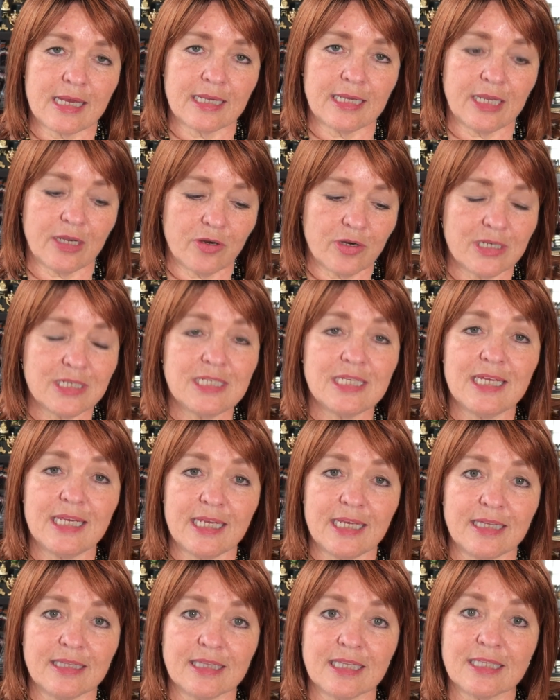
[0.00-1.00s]

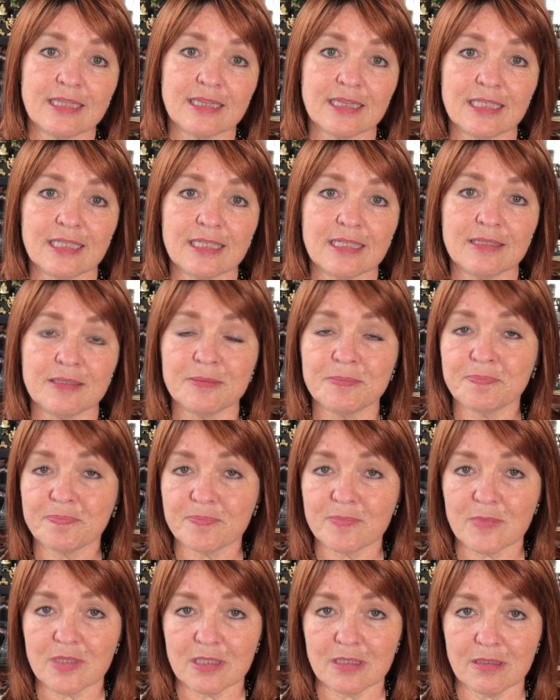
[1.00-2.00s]
guaranteeing that
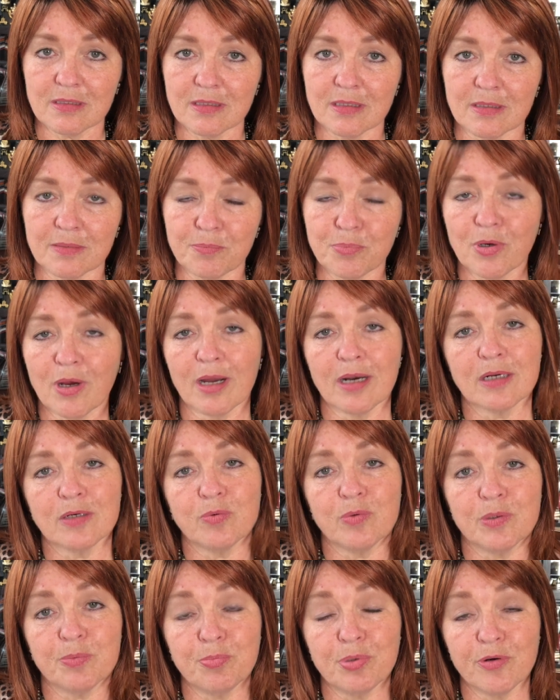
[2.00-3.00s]
the
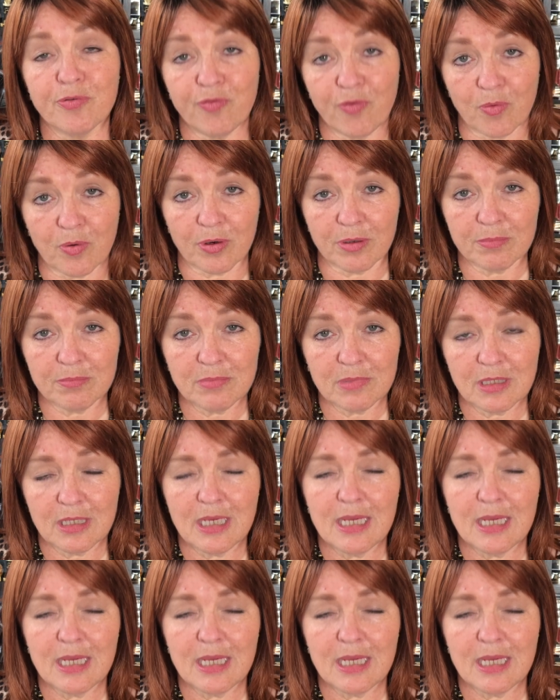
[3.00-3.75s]
product will perform,